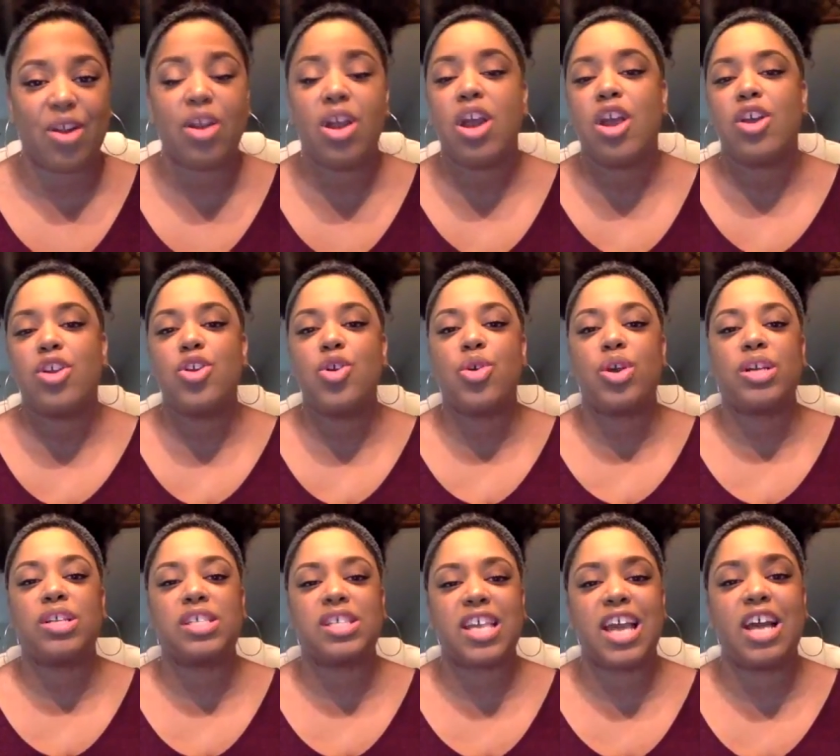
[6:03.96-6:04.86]
You can
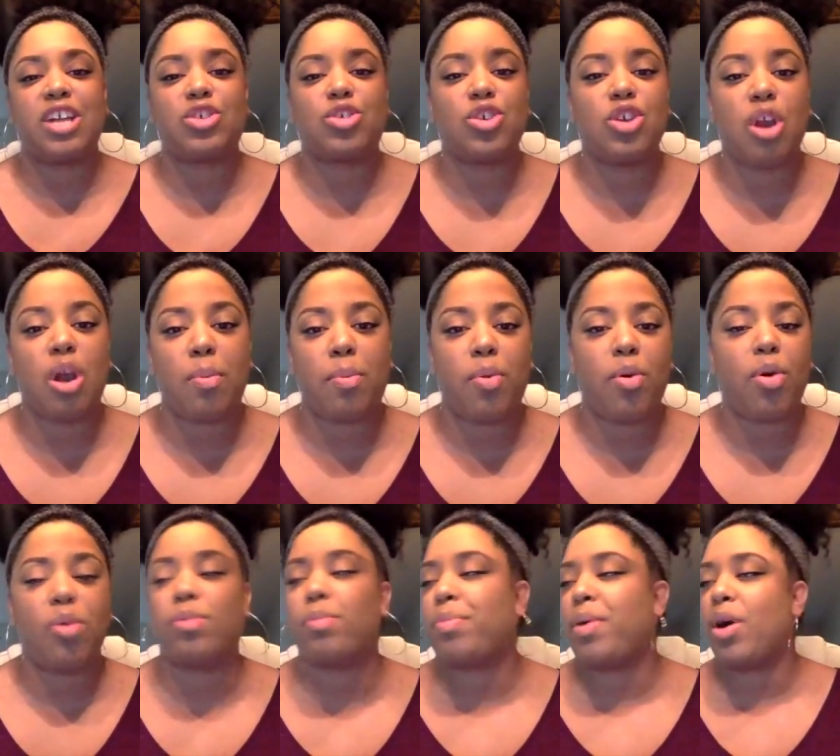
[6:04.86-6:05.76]
schedule your
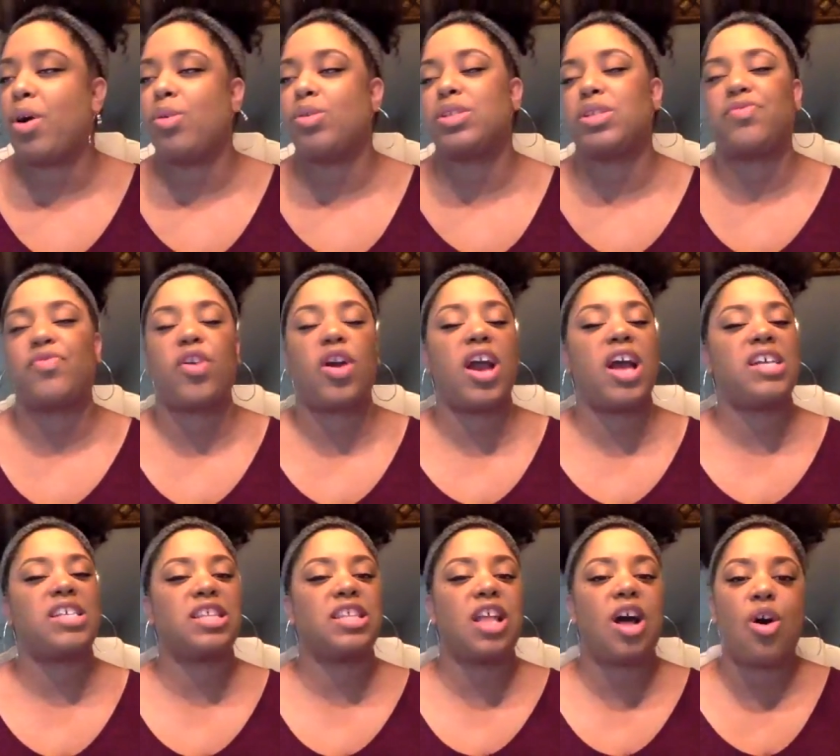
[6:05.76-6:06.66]
post for as
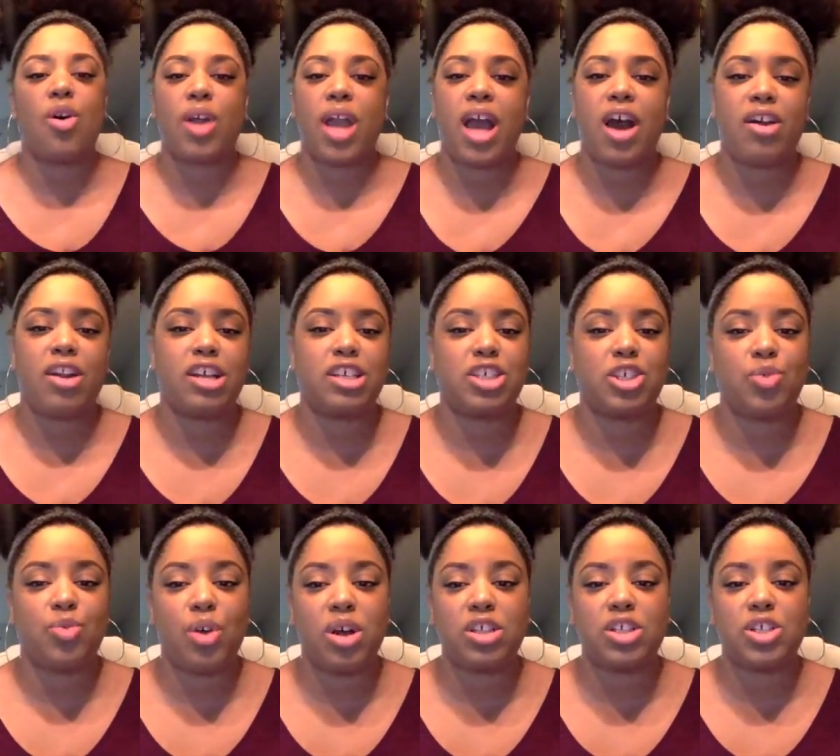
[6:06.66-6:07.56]
long out as you
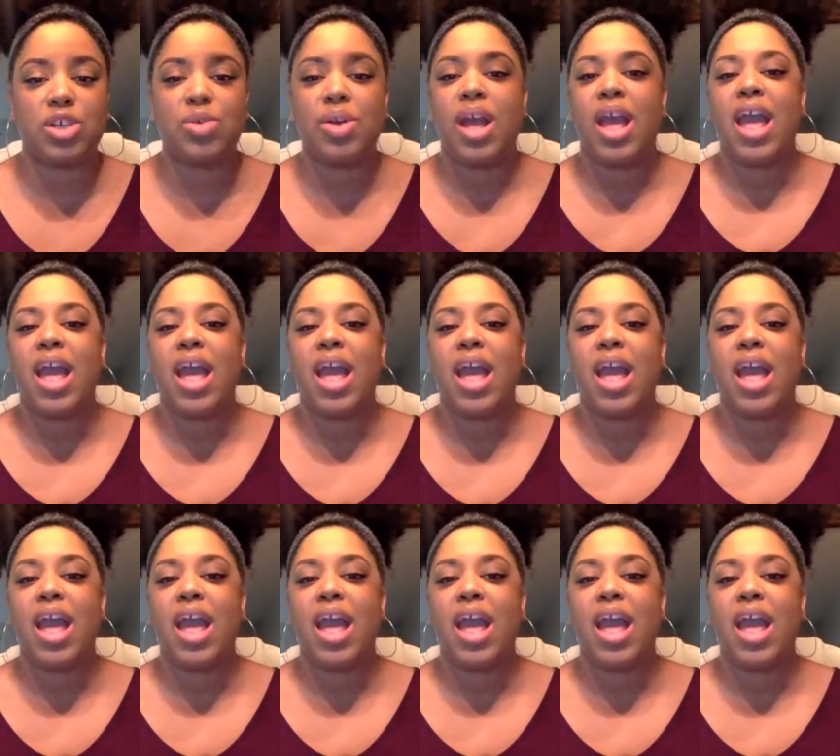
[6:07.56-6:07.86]
want to